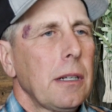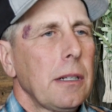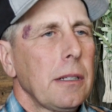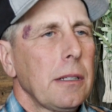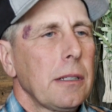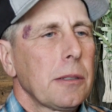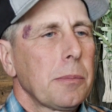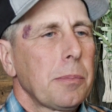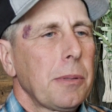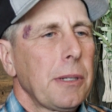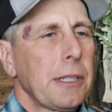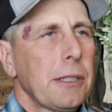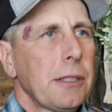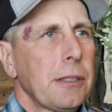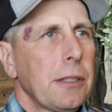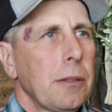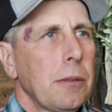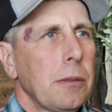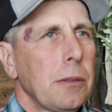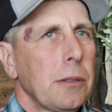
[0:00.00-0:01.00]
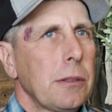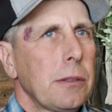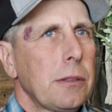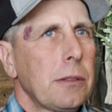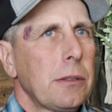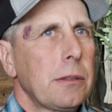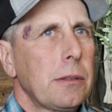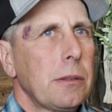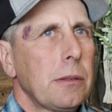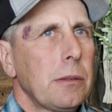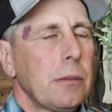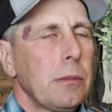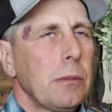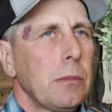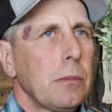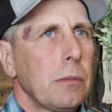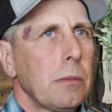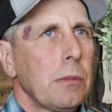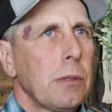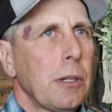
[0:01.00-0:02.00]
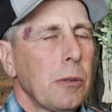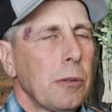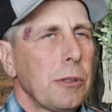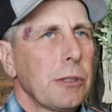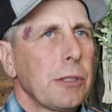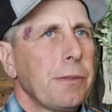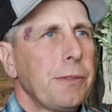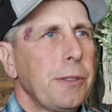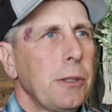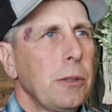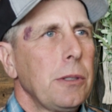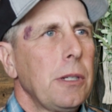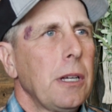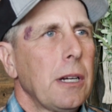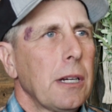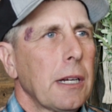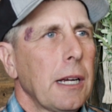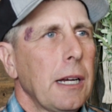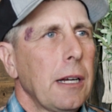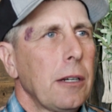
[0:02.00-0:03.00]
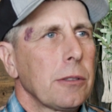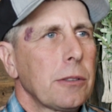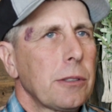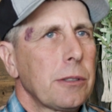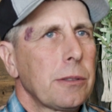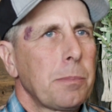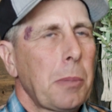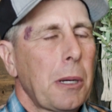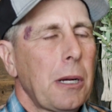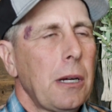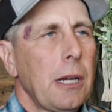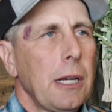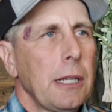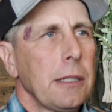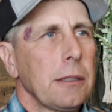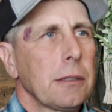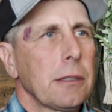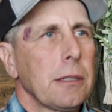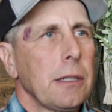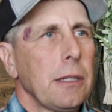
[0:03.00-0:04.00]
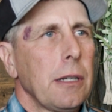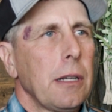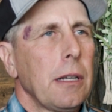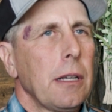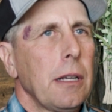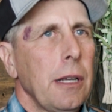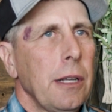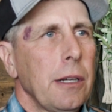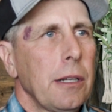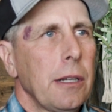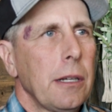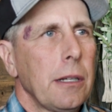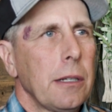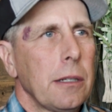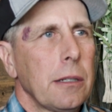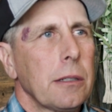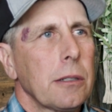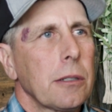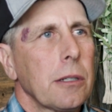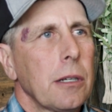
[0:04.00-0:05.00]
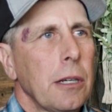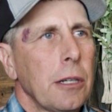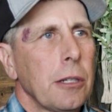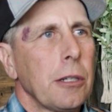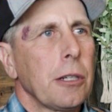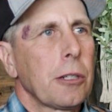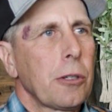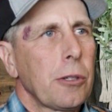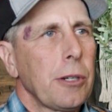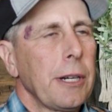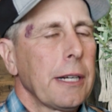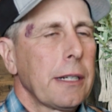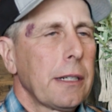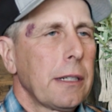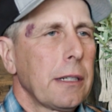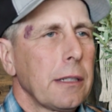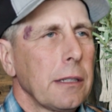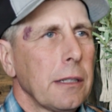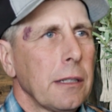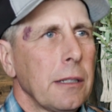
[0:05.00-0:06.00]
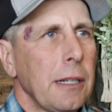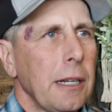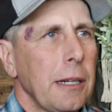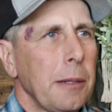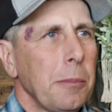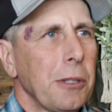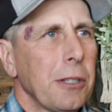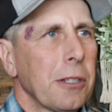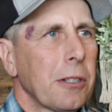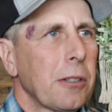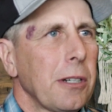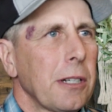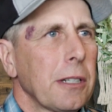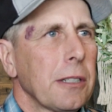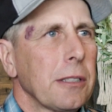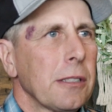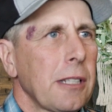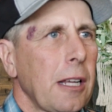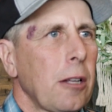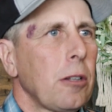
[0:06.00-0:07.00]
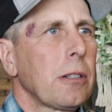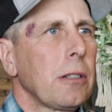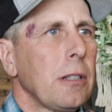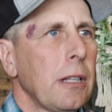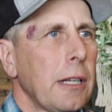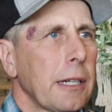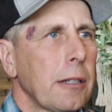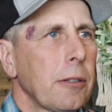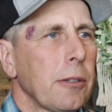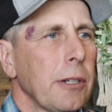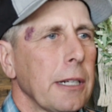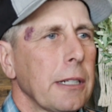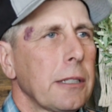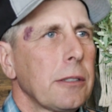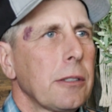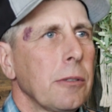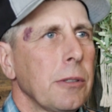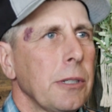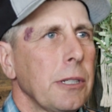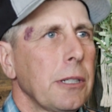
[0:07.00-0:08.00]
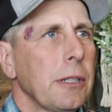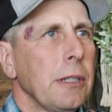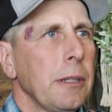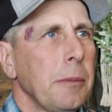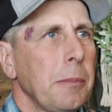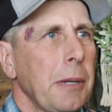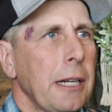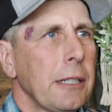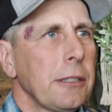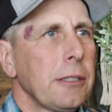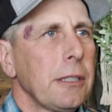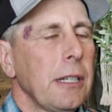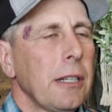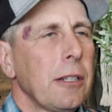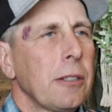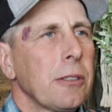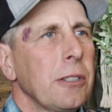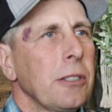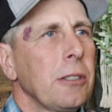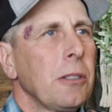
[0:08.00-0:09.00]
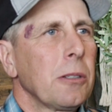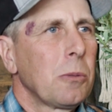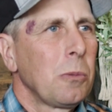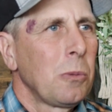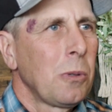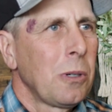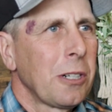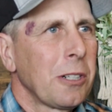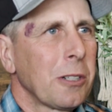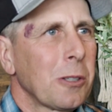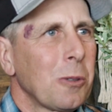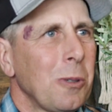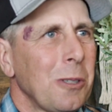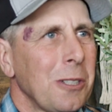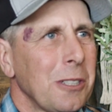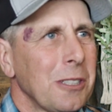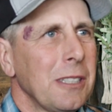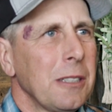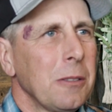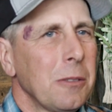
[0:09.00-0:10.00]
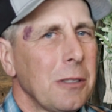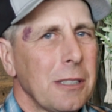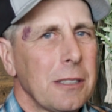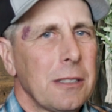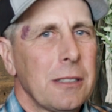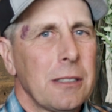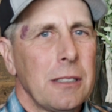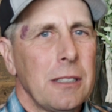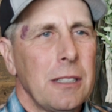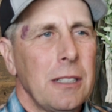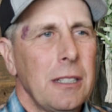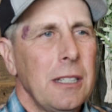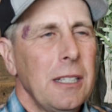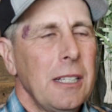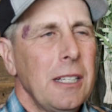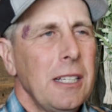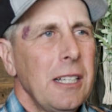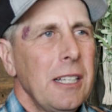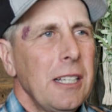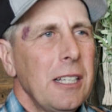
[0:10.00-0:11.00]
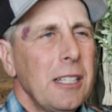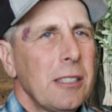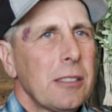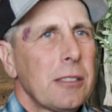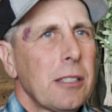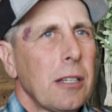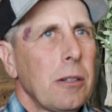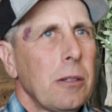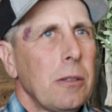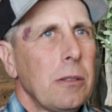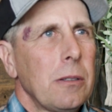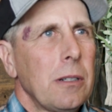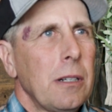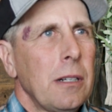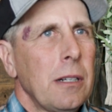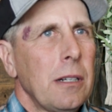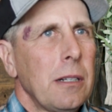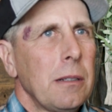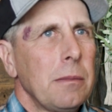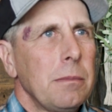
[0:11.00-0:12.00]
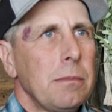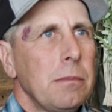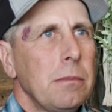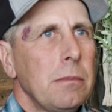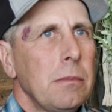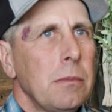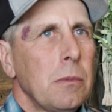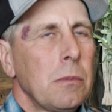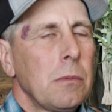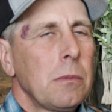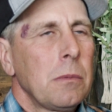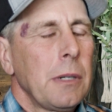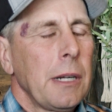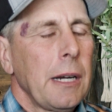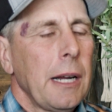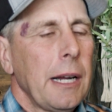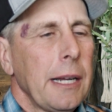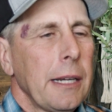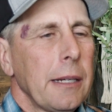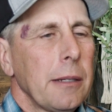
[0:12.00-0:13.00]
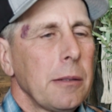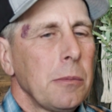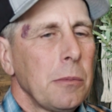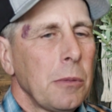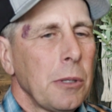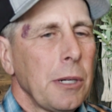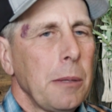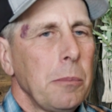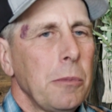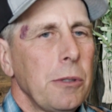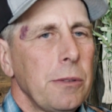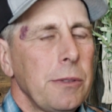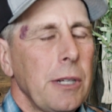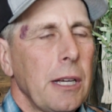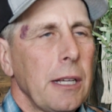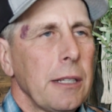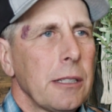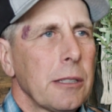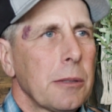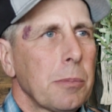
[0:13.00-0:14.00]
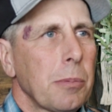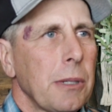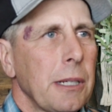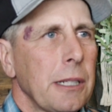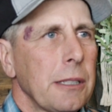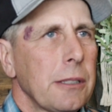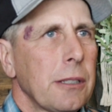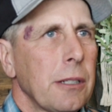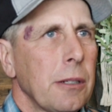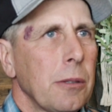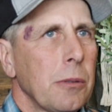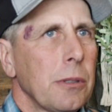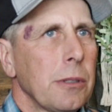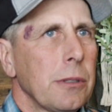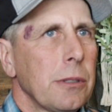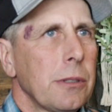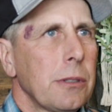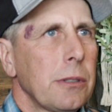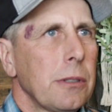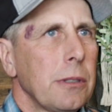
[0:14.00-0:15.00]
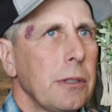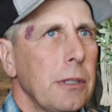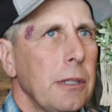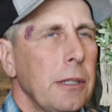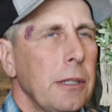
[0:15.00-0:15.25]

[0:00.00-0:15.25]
on this place, there was a few dugouts, ponds, and a creek. The name of the creek is Alkali Creek, so you can imagine how good the water quality was. So when I moved on this place, there was